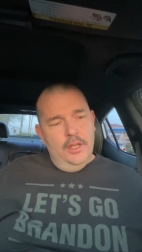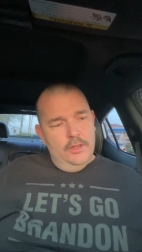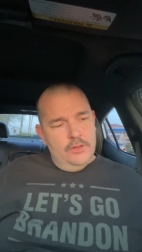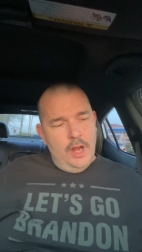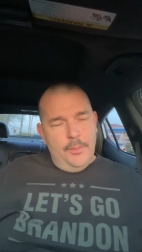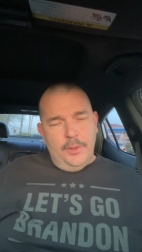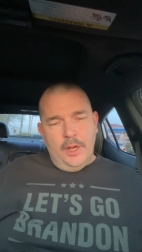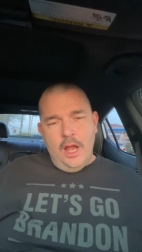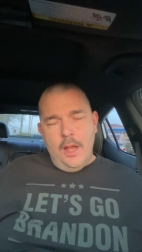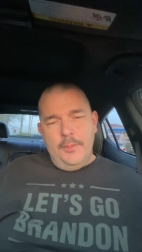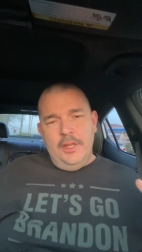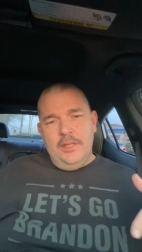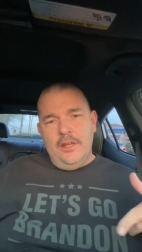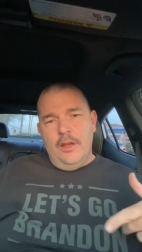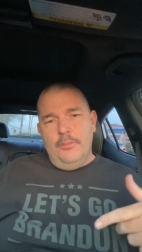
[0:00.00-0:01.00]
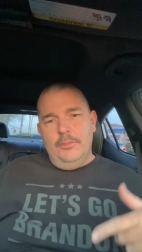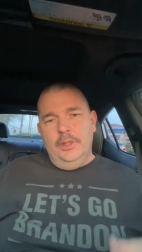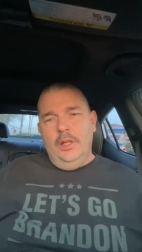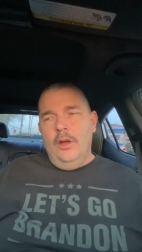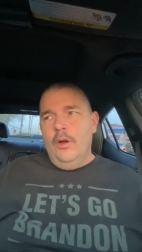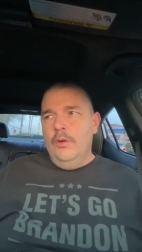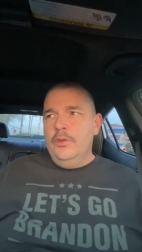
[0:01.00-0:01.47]
drop a comment down
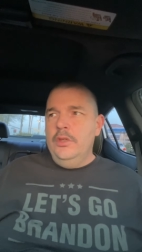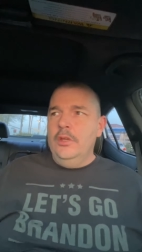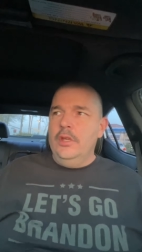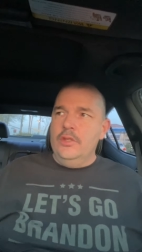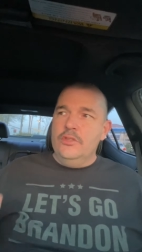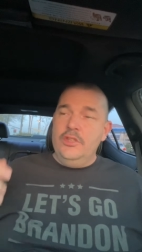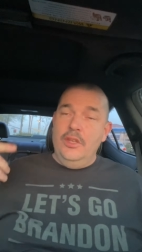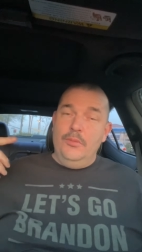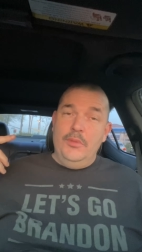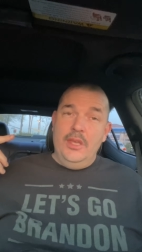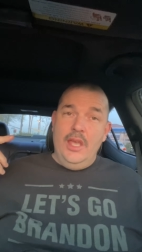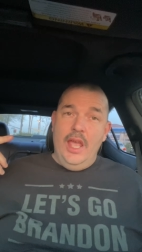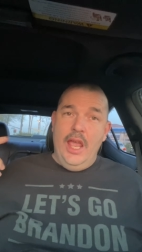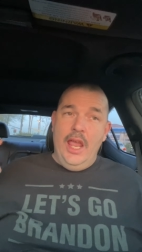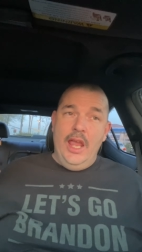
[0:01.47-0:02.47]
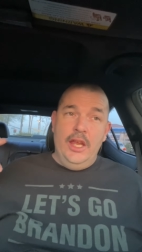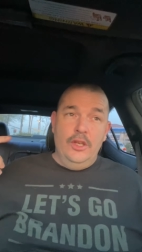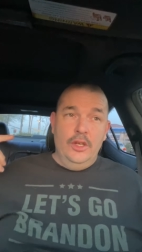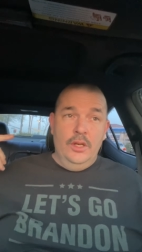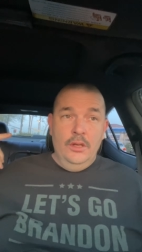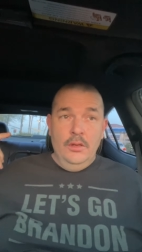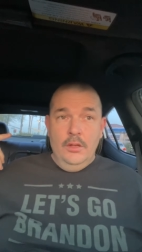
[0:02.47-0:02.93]
below. You can send me
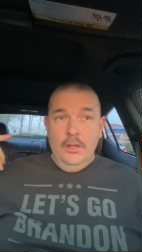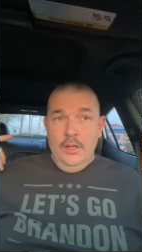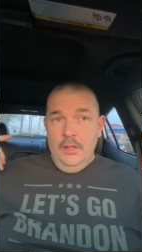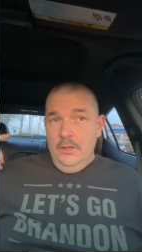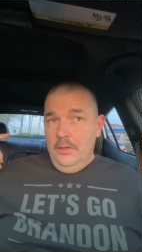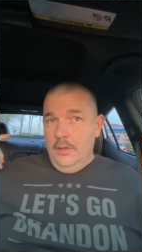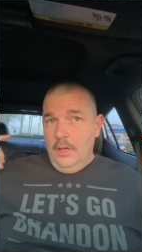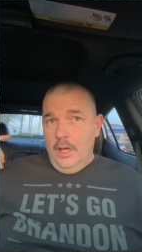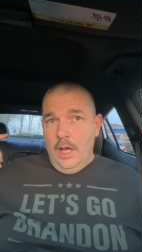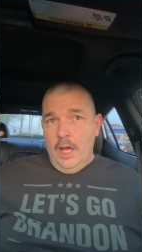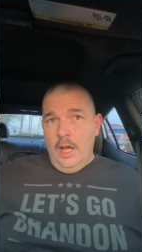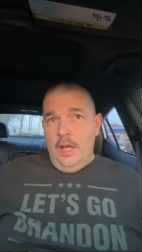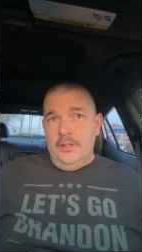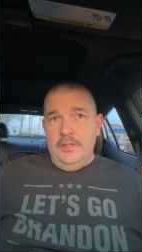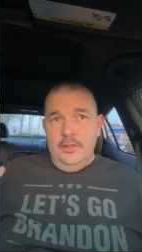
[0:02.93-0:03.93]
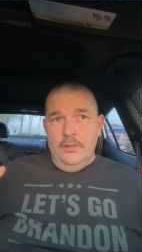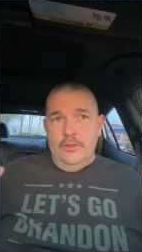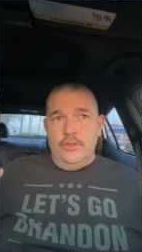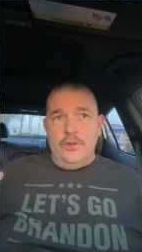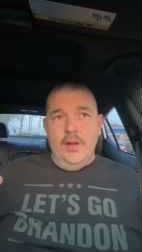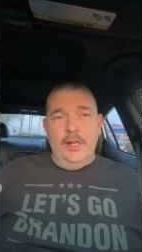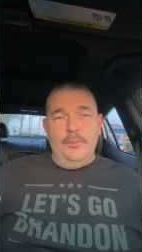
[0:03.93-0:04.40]
a uh,
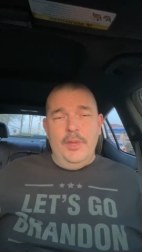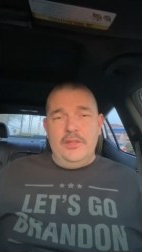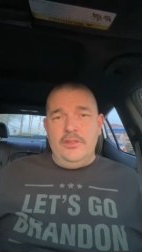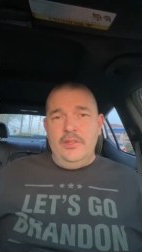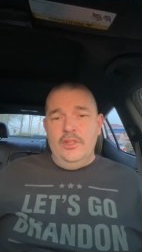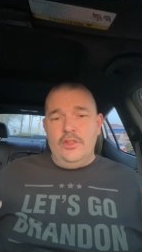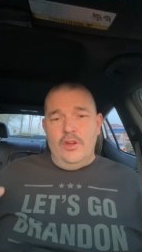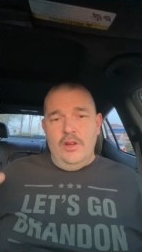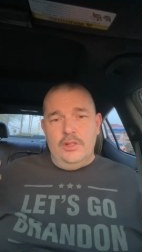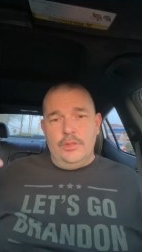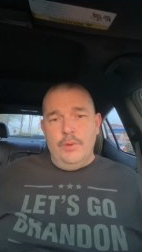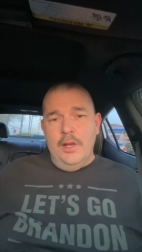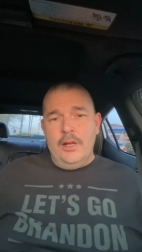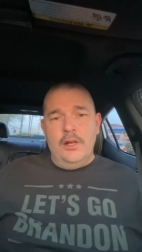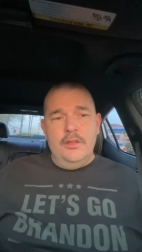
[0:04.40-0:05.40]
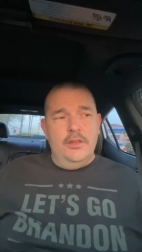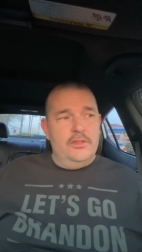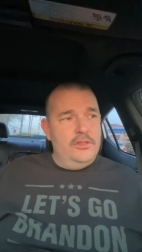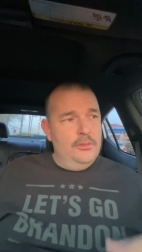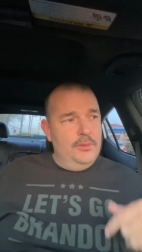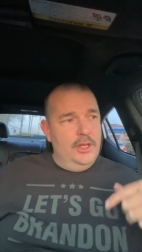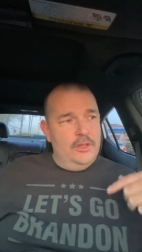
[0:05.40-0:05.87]
direct message on Twitter. You can
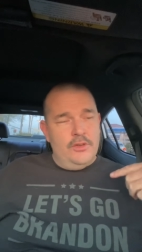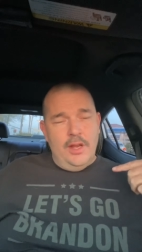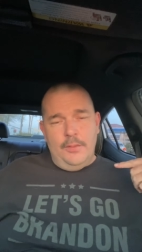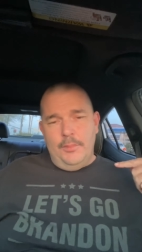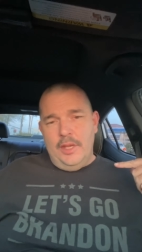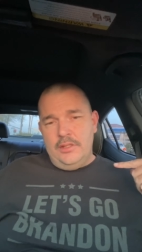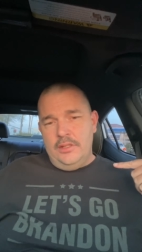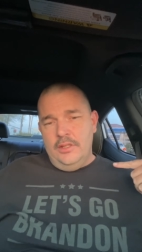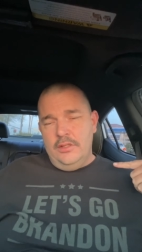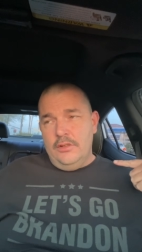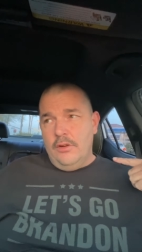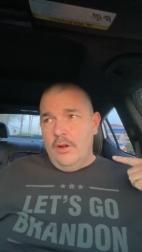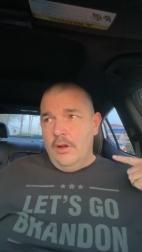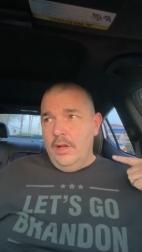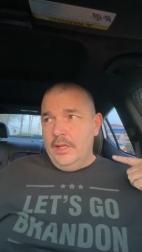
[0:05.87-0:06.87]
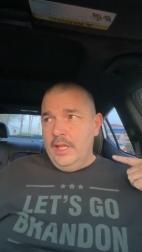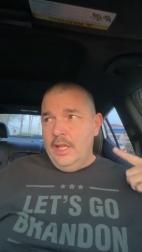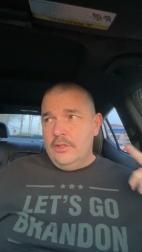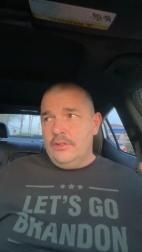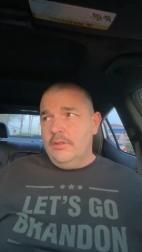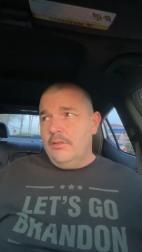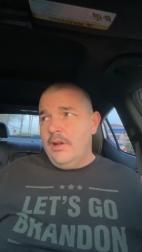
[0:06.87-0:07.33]
send me a direct message on
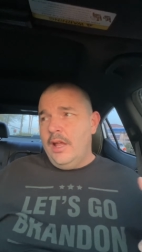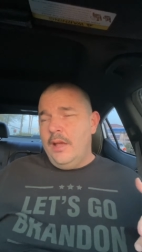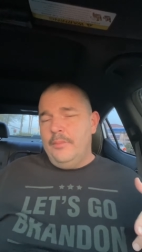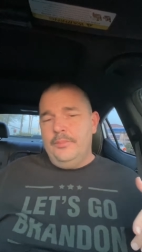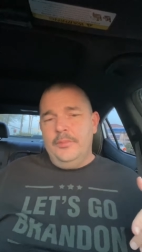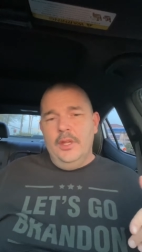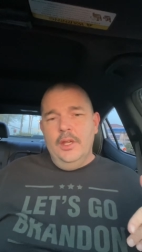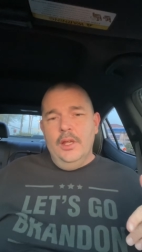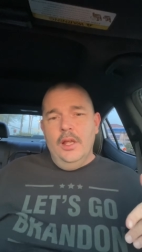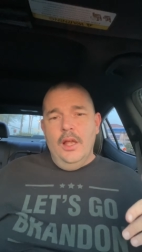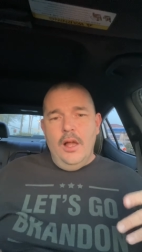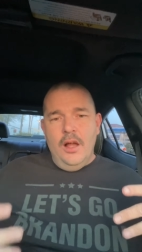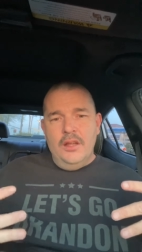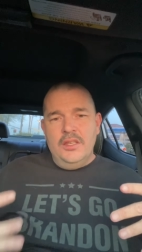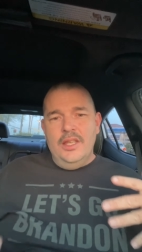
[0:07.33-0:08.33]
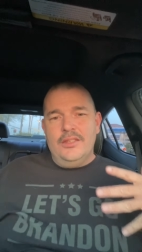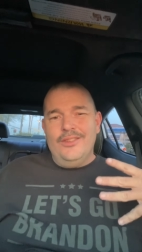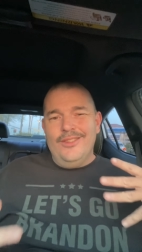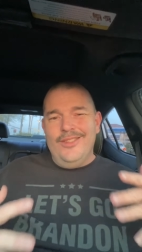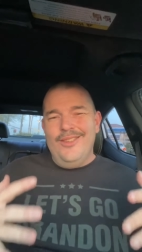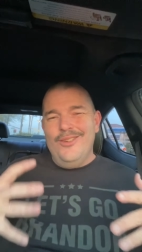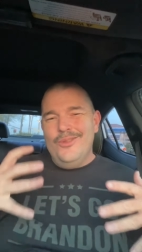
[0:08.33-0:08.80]
Instagram. I'll get to
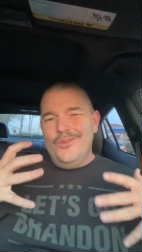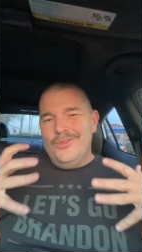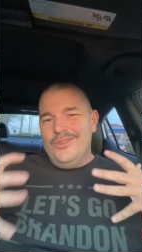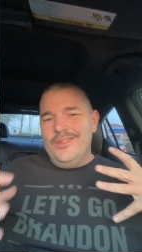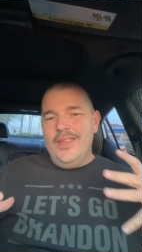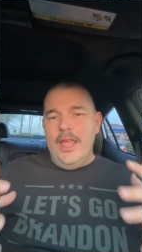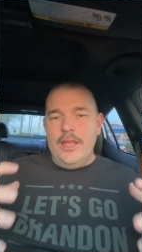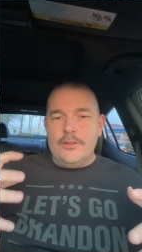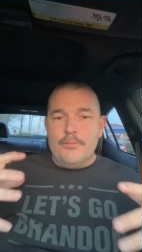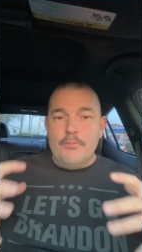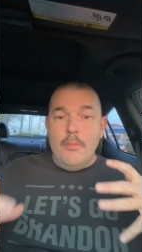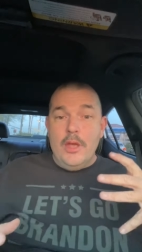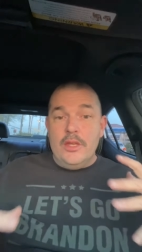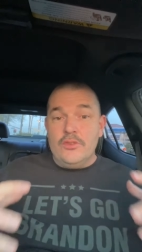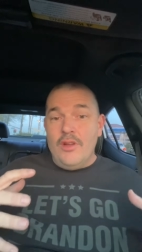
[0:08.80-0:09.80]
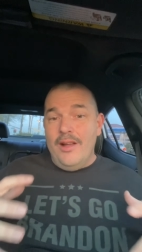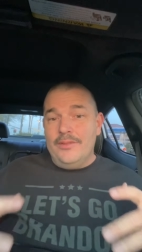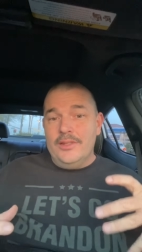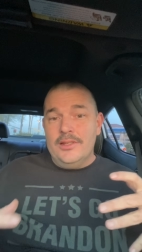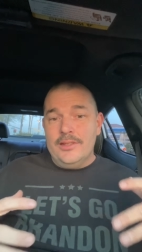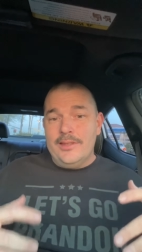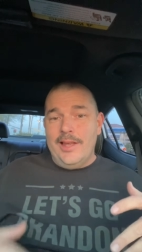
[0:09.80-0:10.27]
those as, as
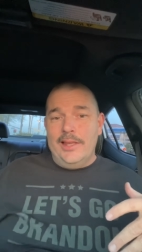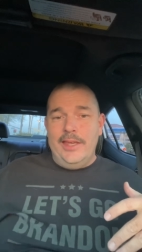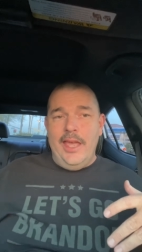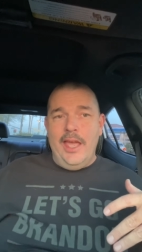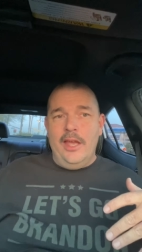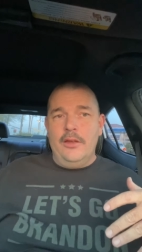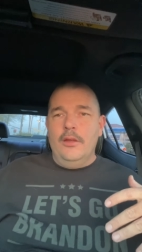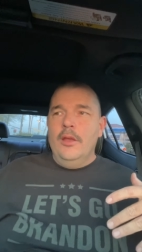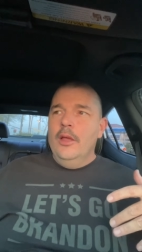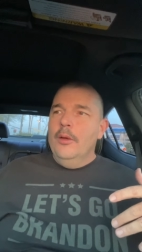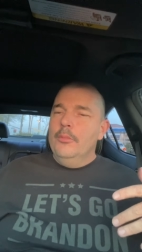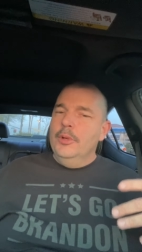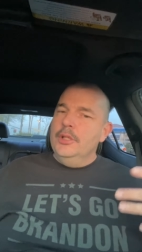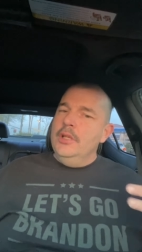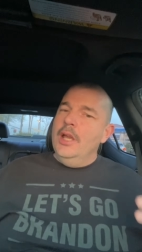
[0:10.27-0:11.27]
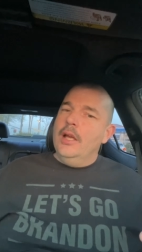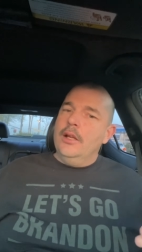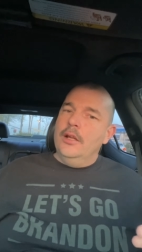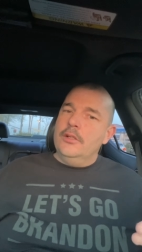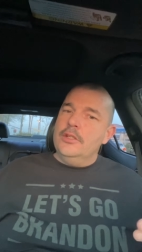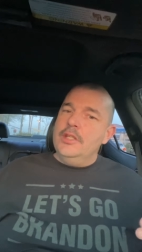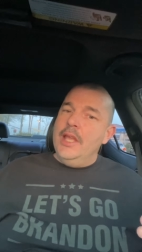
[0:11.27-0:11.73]
often as I can. But you got to
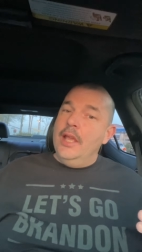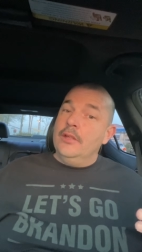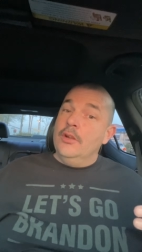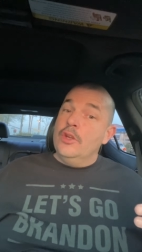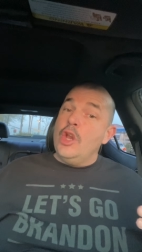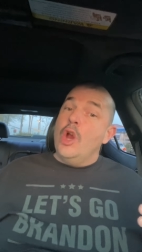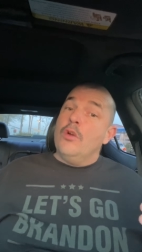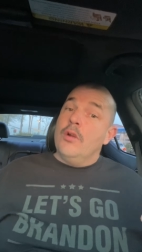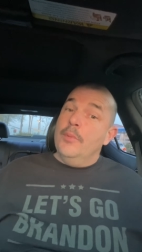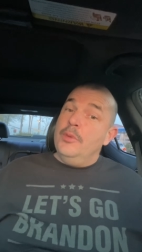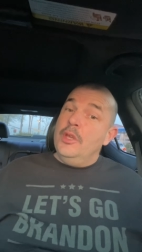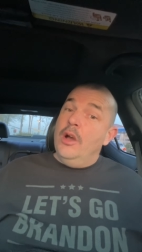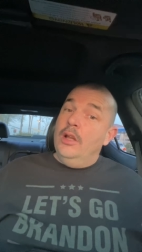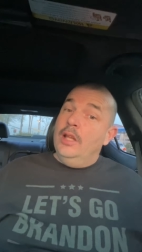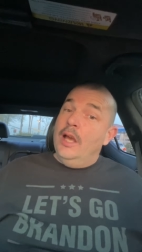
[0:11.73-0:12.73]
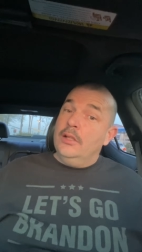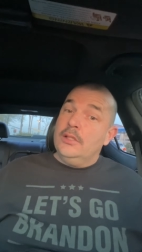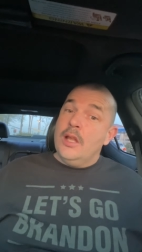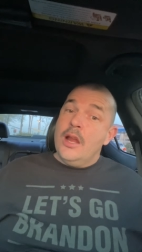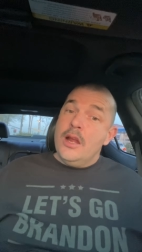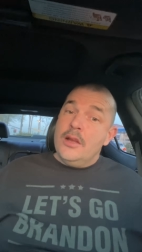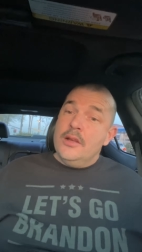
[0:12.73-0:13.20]
understand, there's a grip of y'all out
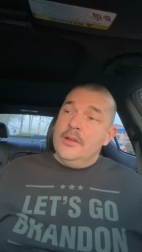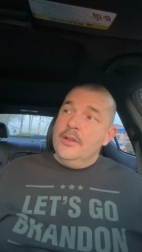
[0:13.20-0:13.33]
there.